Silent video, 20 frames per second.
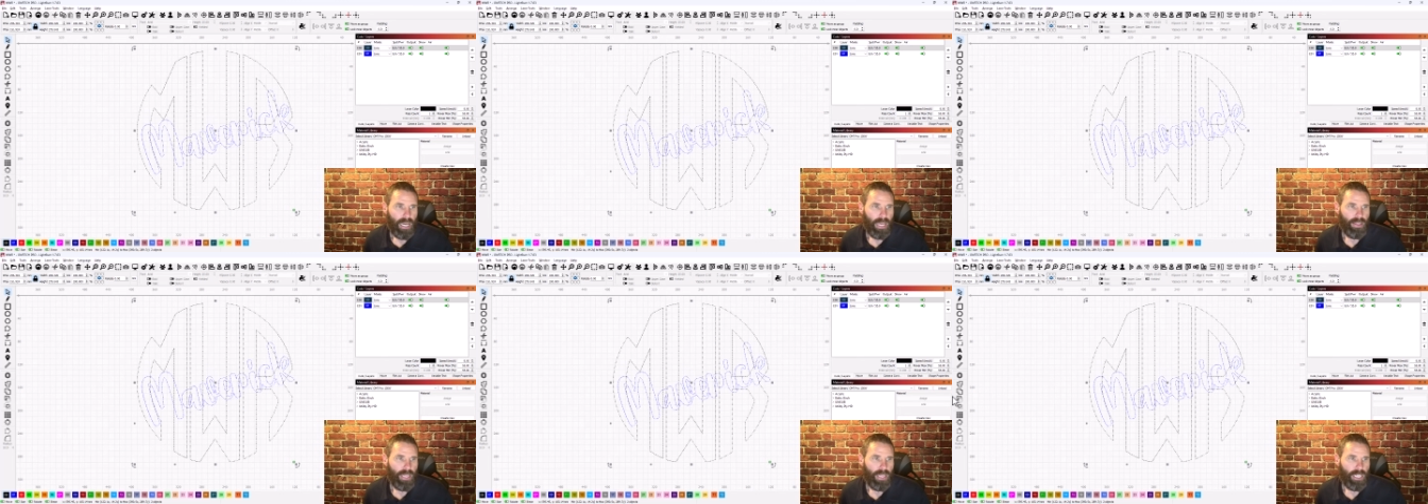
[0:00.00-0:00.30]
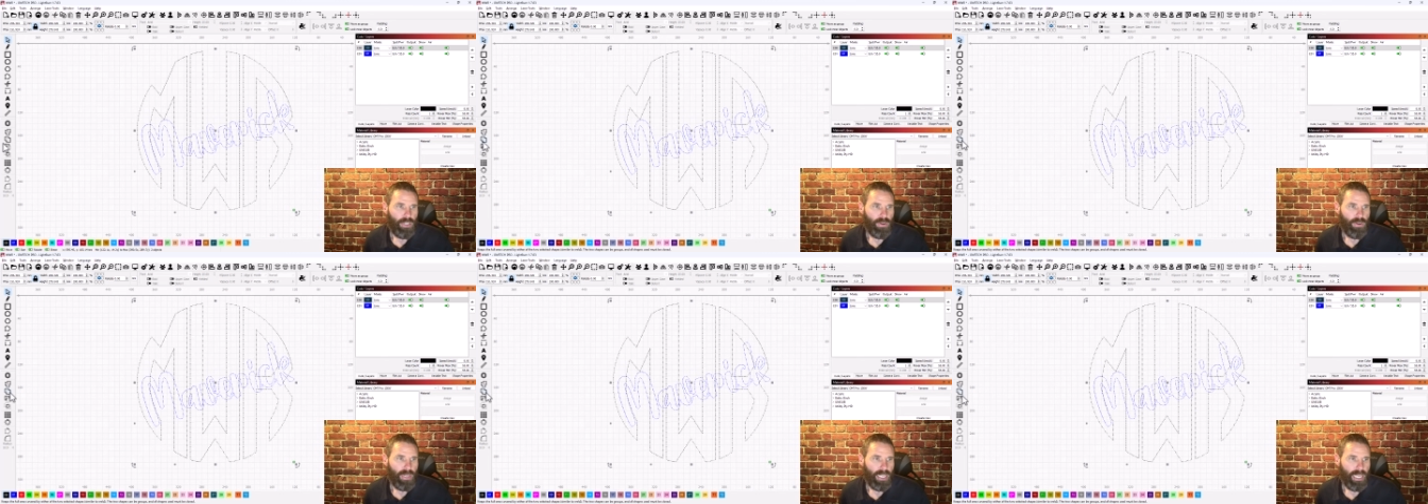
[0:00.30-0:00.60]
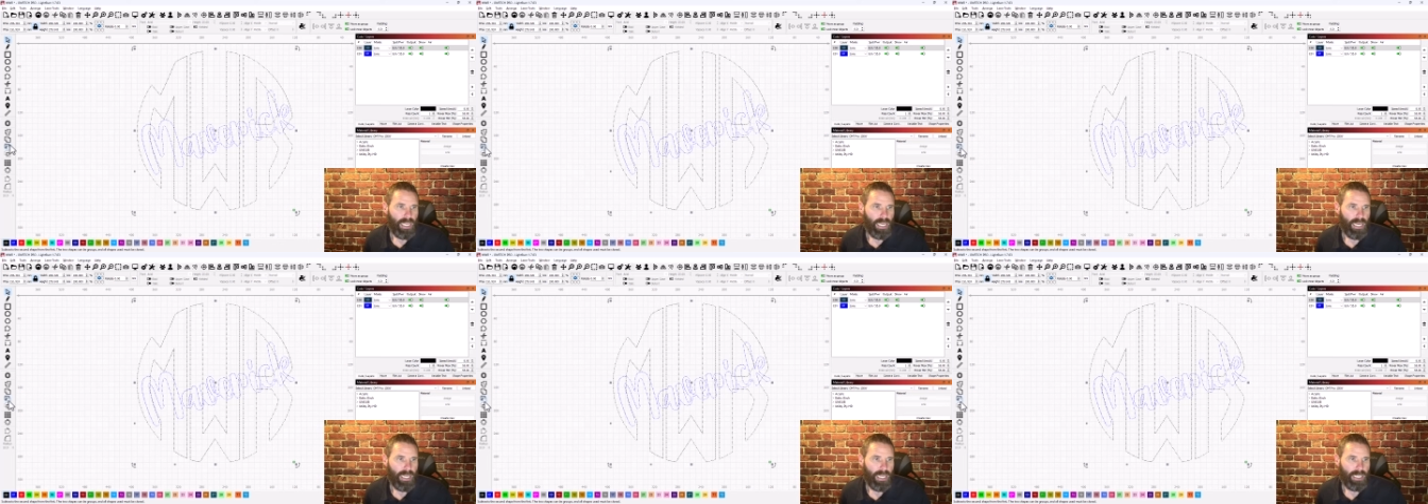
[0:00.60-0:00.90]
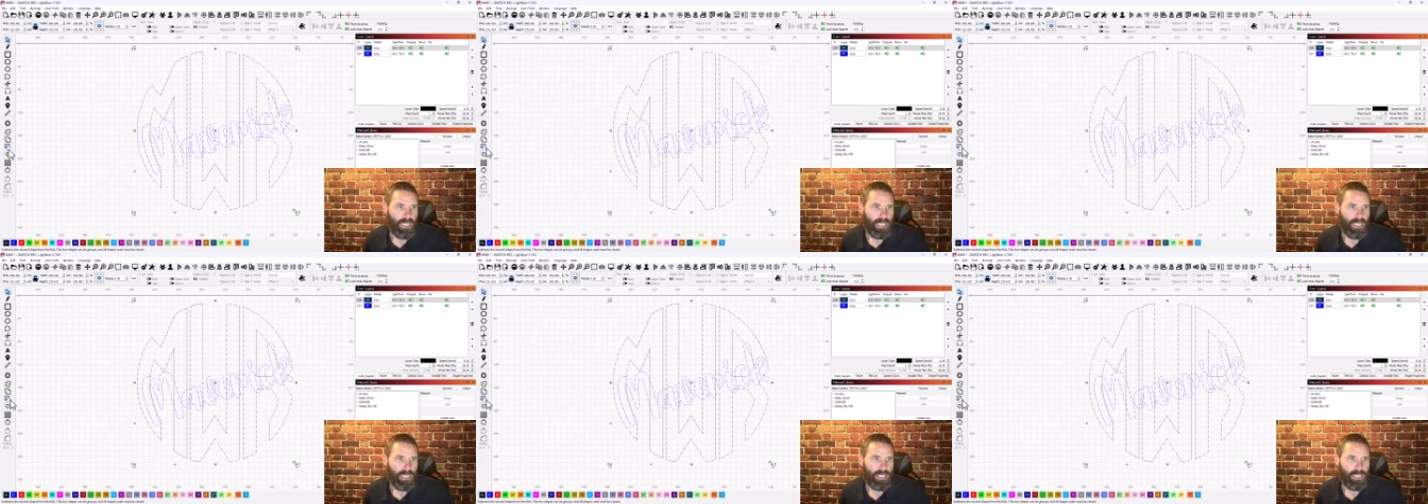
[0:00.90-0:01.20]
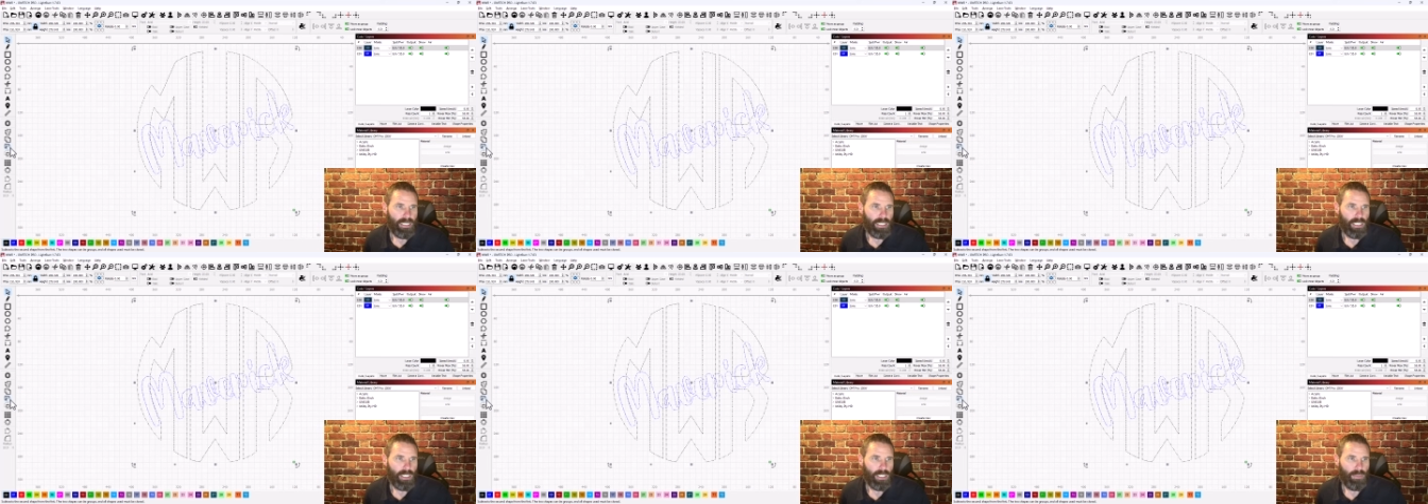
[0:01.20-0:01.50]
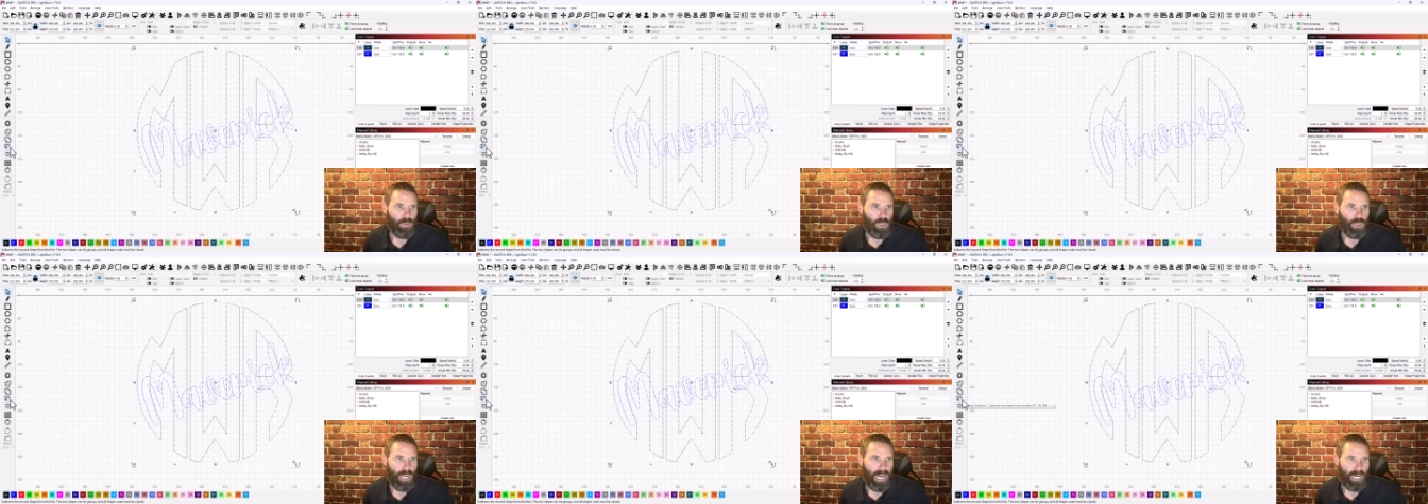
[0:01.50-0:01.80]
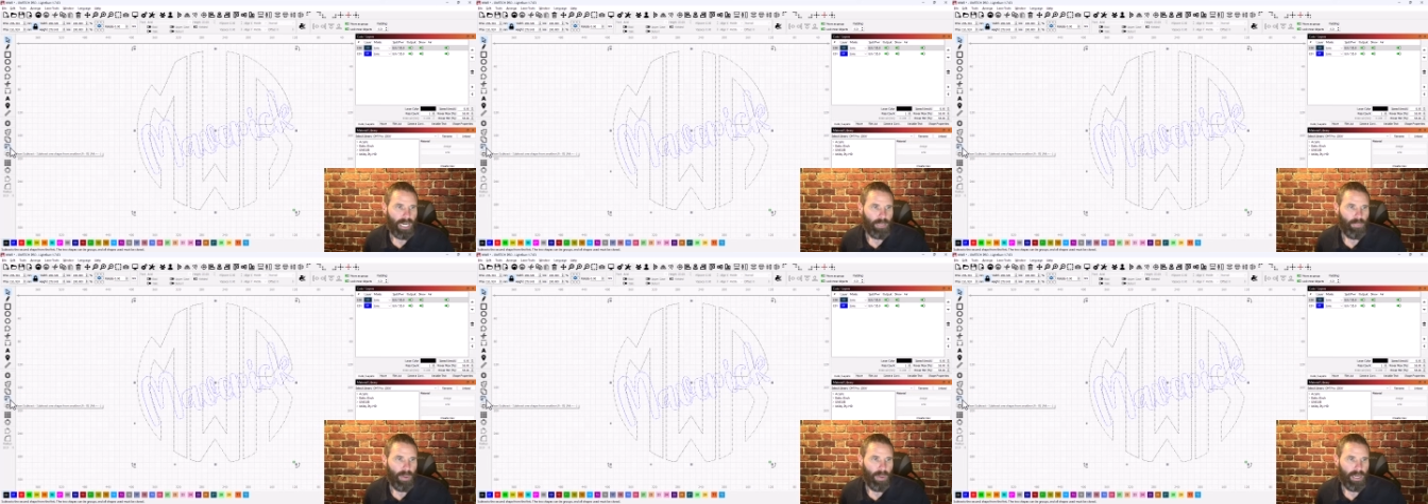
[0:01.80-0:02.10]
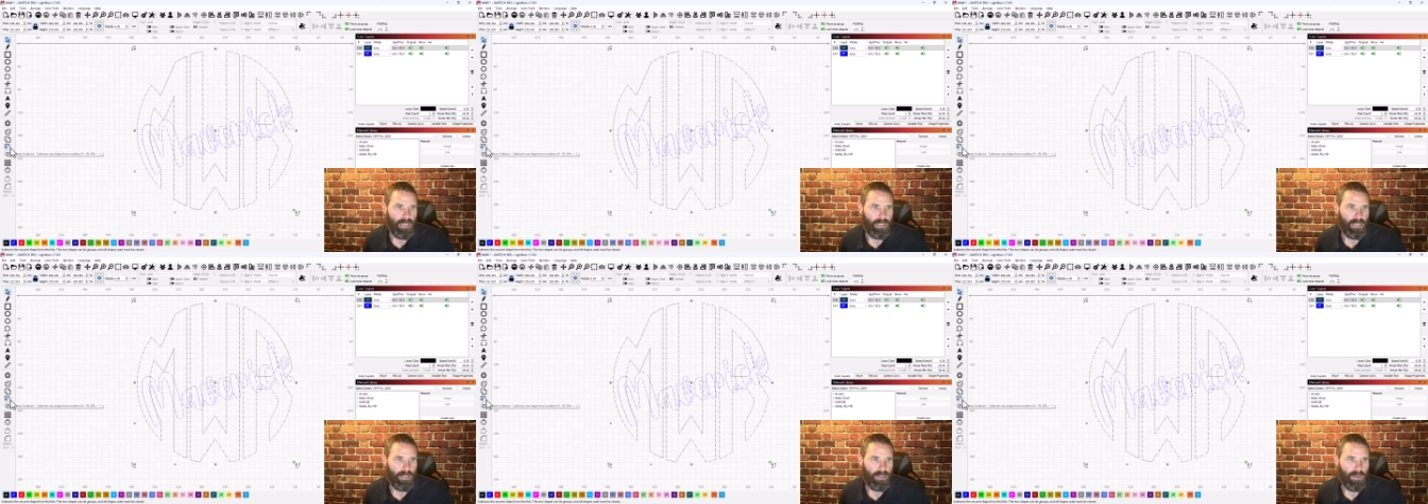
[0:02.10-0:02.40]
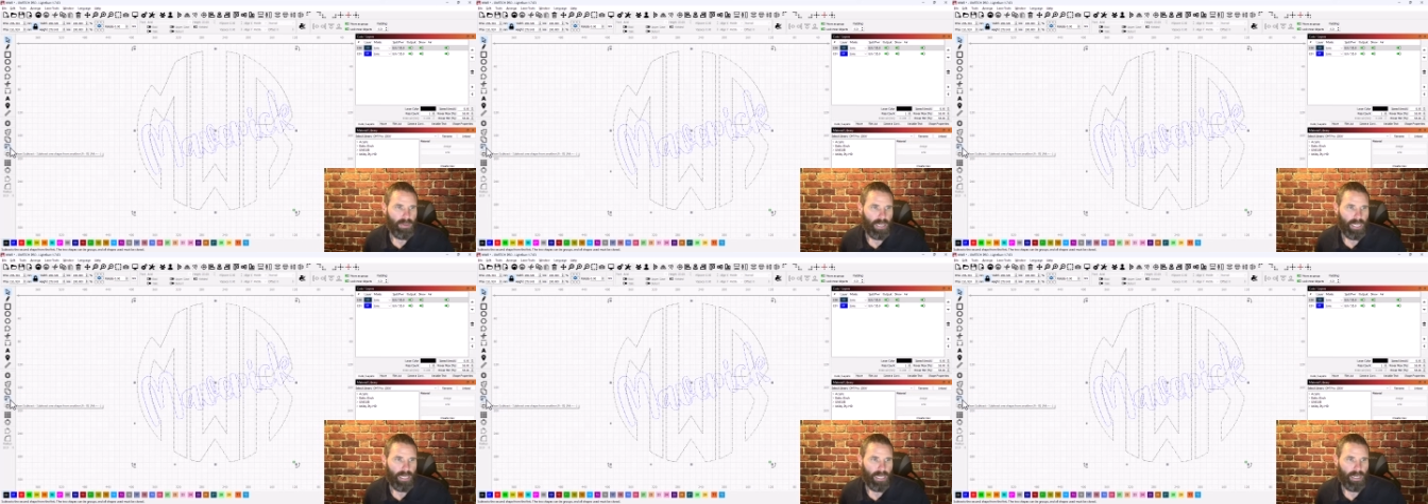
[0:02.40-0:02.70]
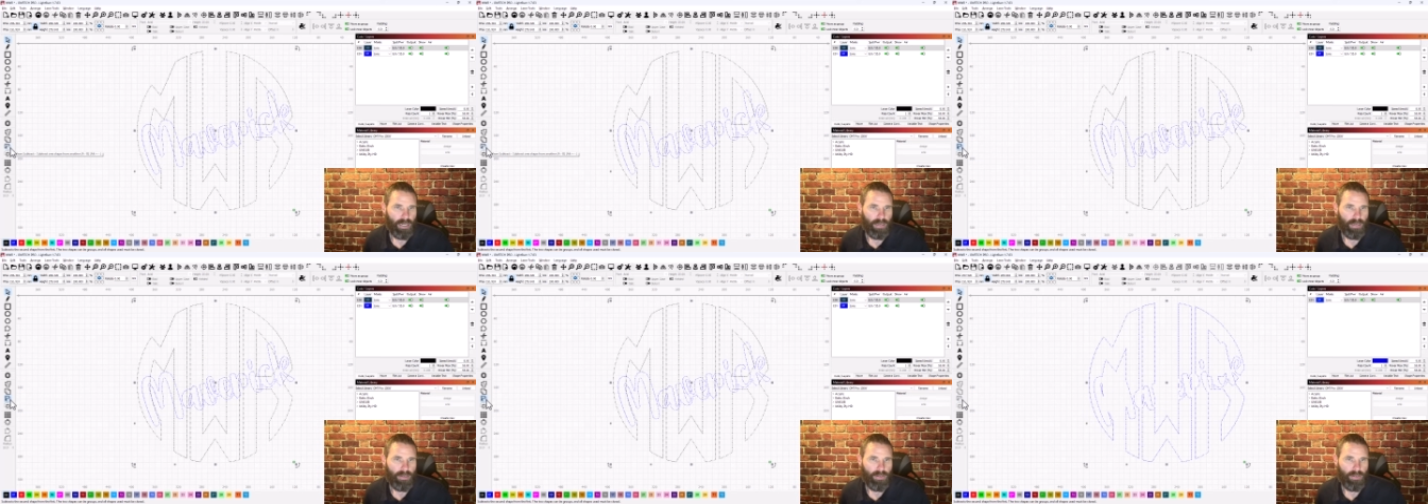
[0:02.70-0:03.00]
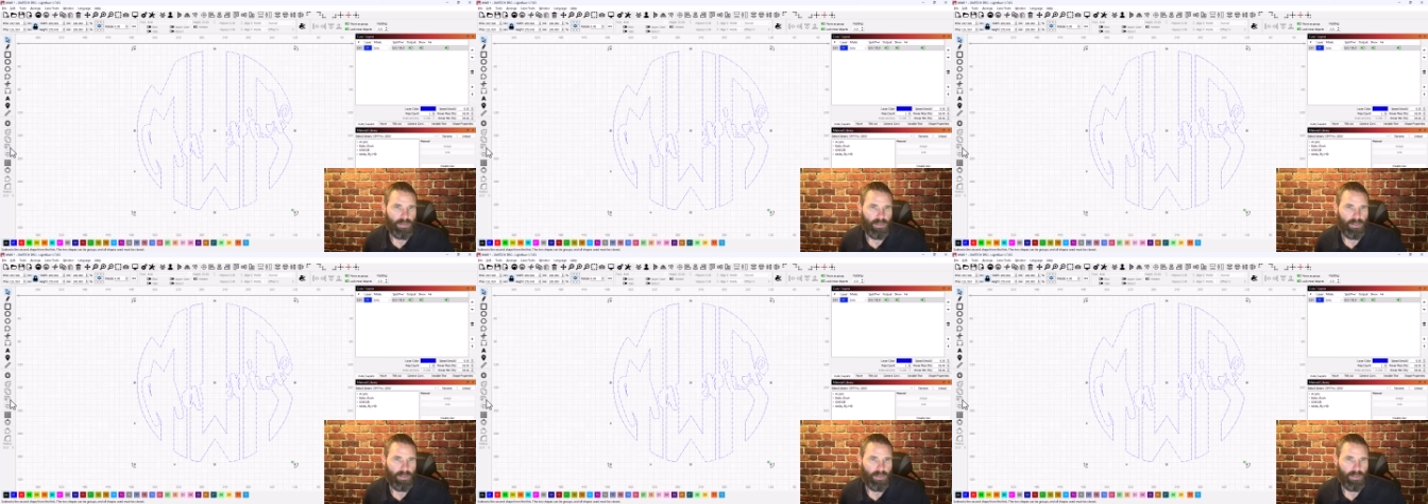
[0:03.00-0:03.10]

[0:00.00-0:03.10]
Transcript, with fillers: and then you can hit this subtract button right here.